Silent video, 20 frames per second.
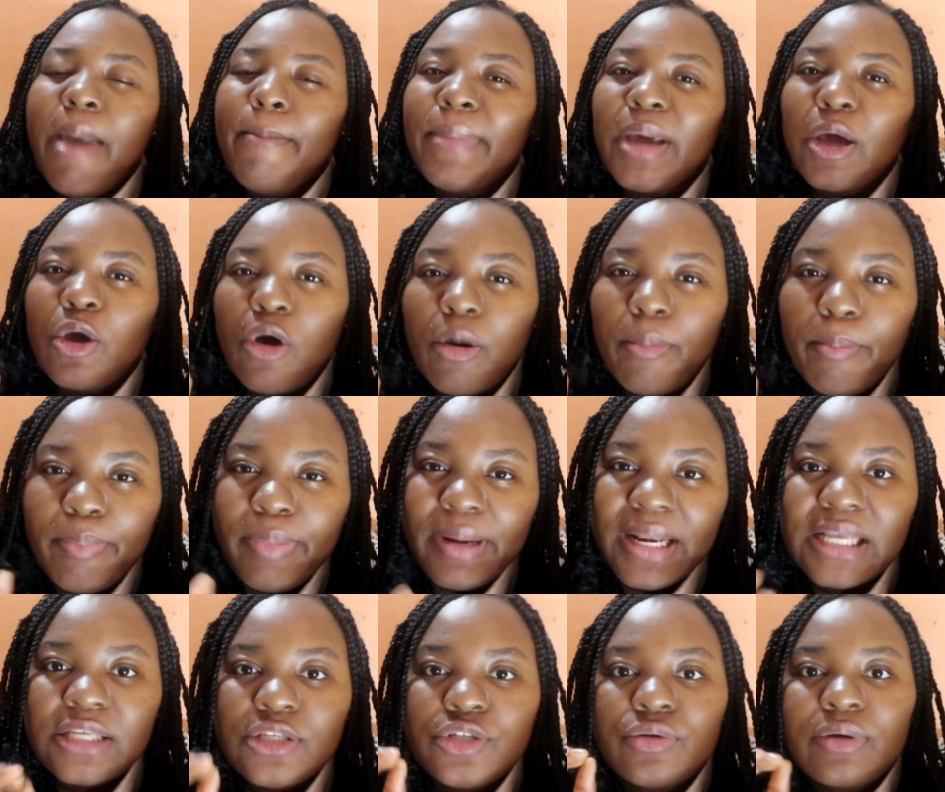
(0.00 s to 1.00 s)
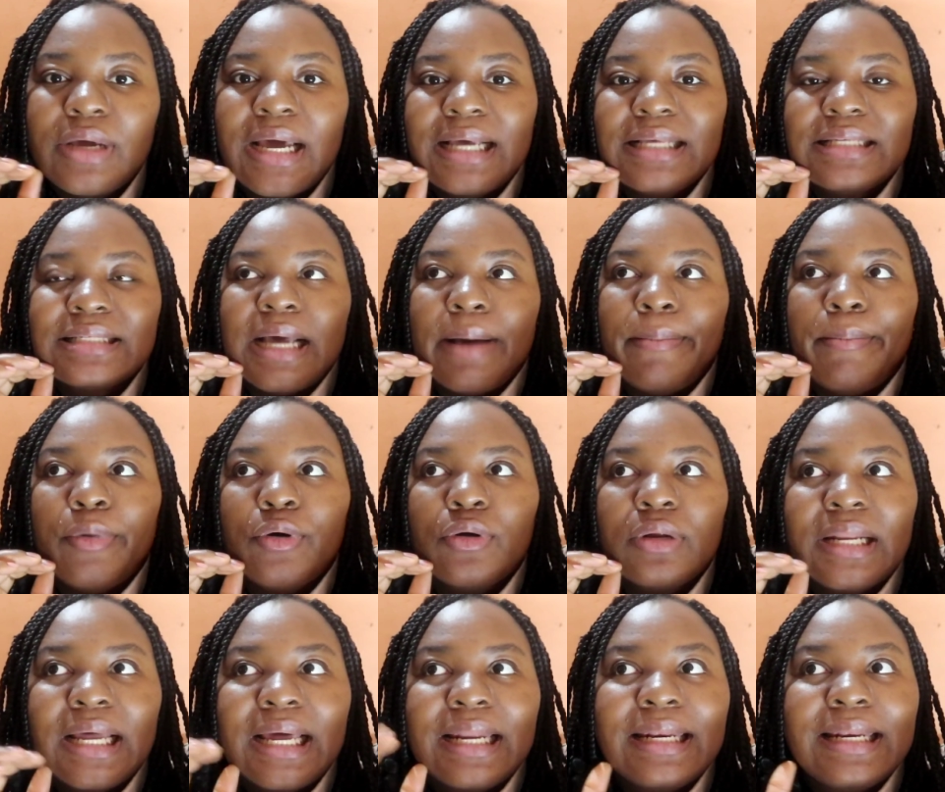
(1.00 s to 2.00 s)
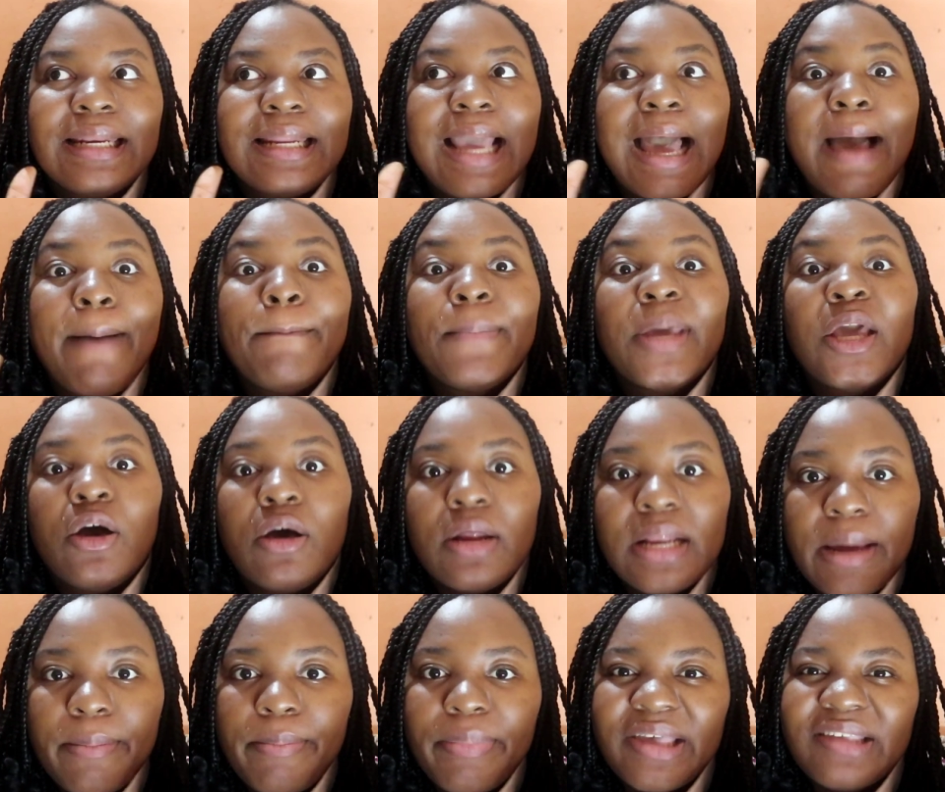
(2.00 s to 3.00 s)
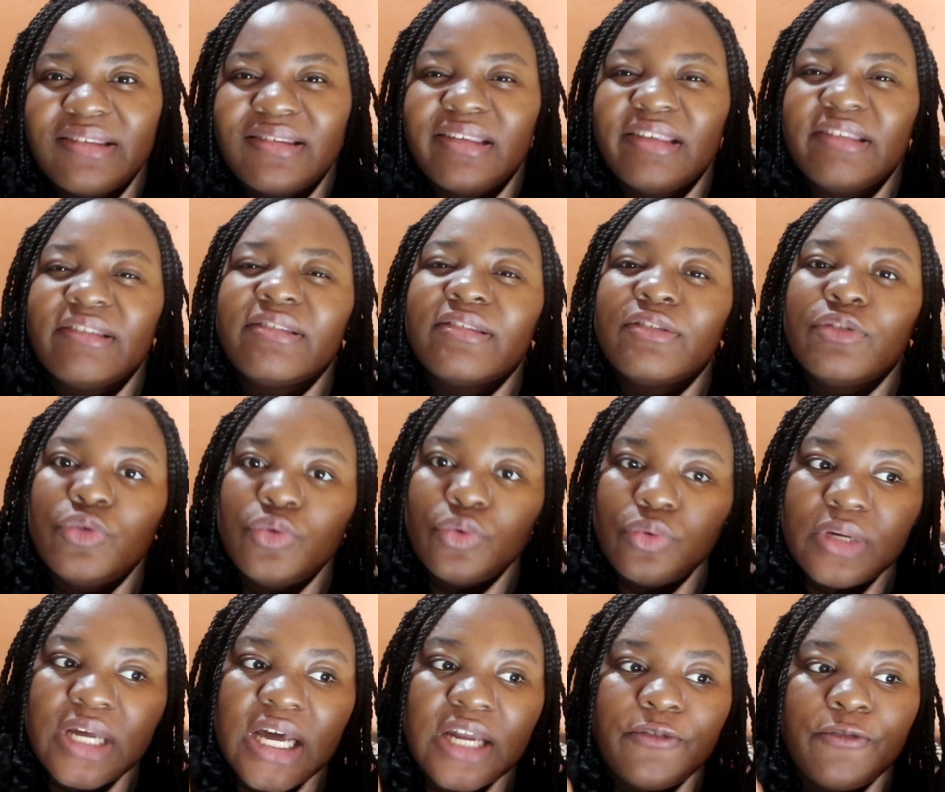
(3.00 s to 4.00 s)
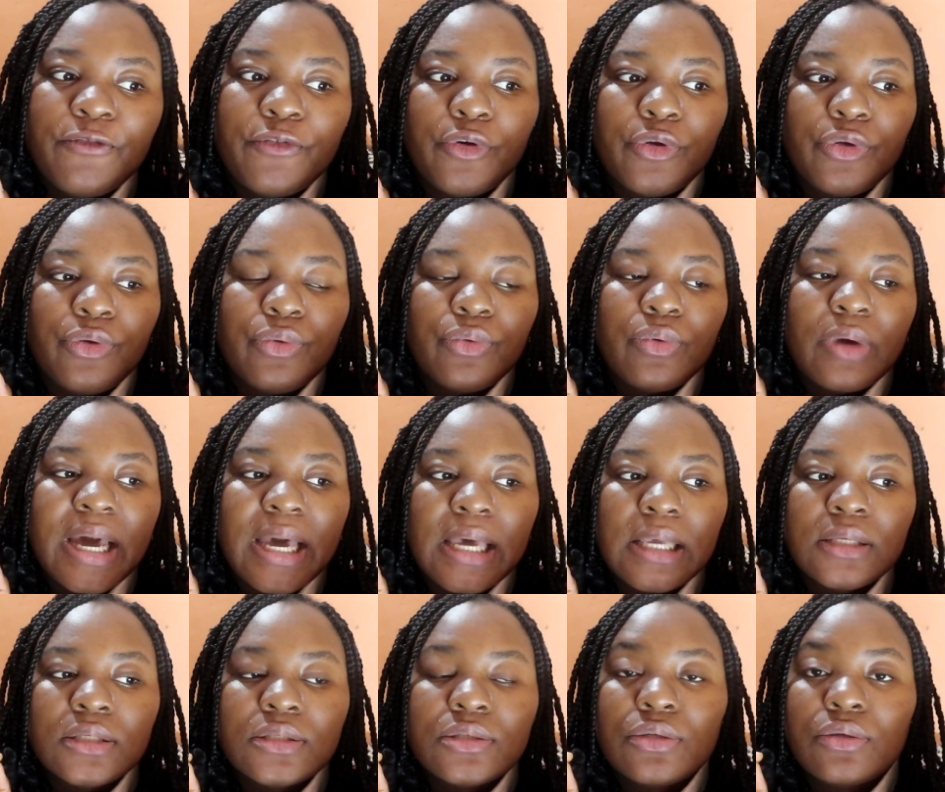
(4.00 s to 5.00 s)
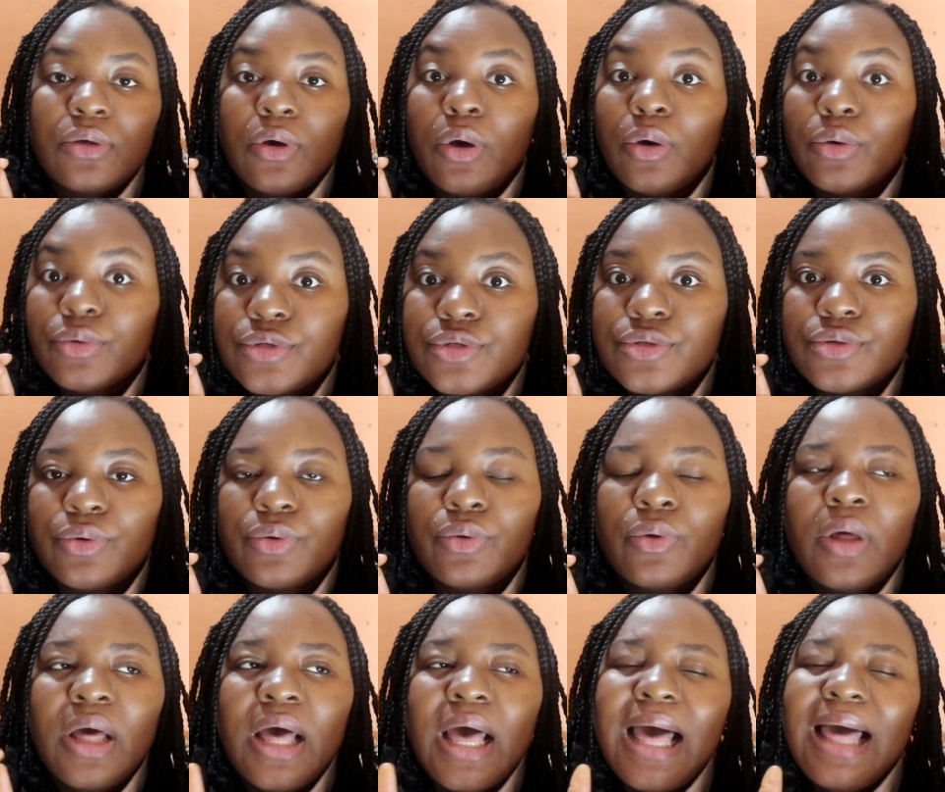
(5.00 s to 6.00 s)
may god bless you guys abundantly and may other persons do that for you guys also